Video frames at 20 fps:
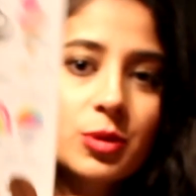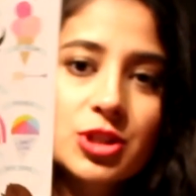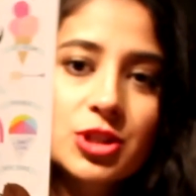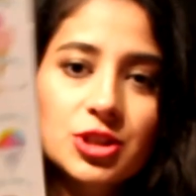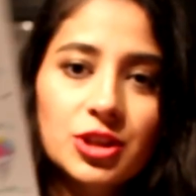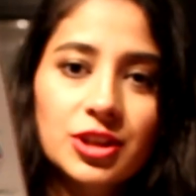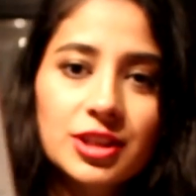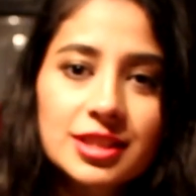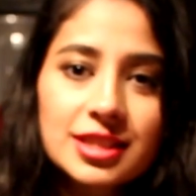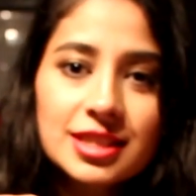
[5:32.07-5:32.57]
which
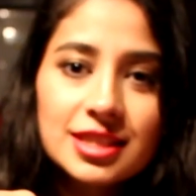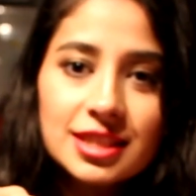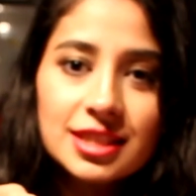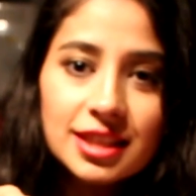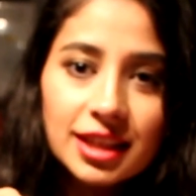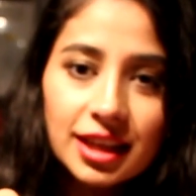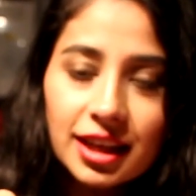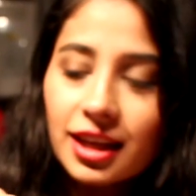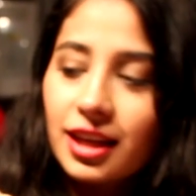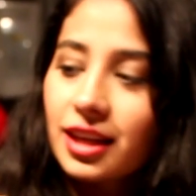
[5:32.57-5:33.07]
you can
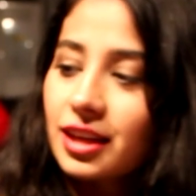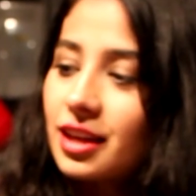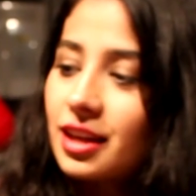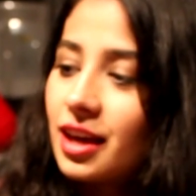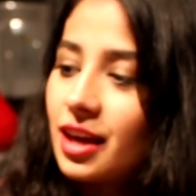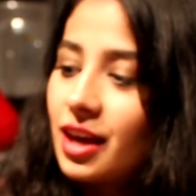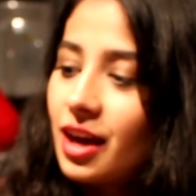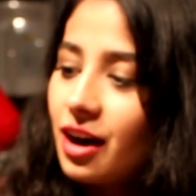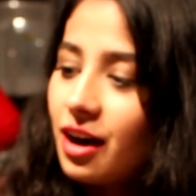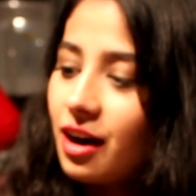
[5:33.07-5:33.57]
stick it
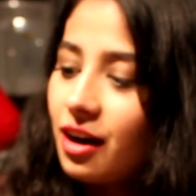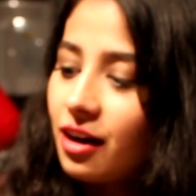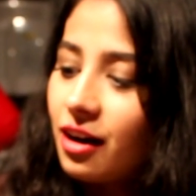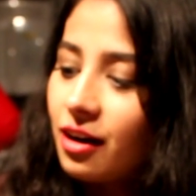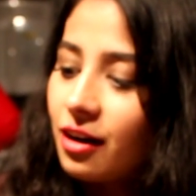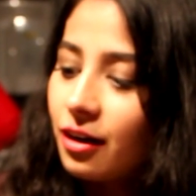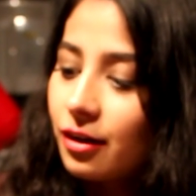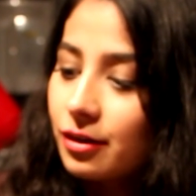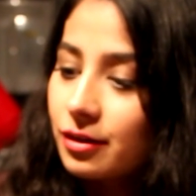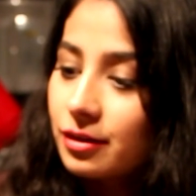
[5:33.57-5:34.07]

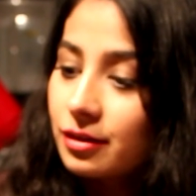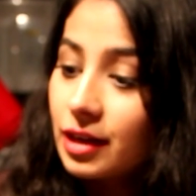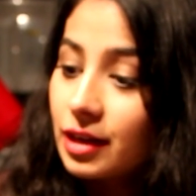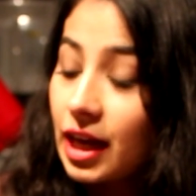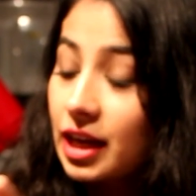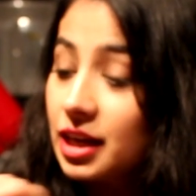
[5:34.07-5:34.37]
on